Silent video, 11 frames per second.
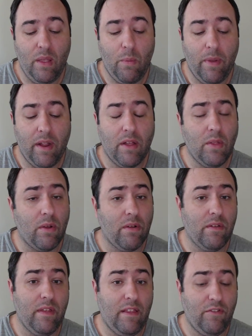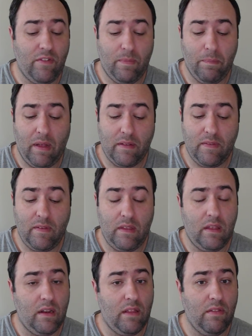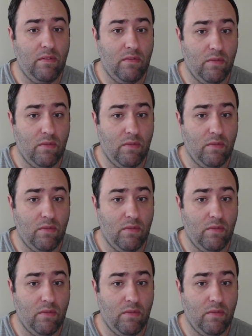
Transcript: where Laurel is just boxing and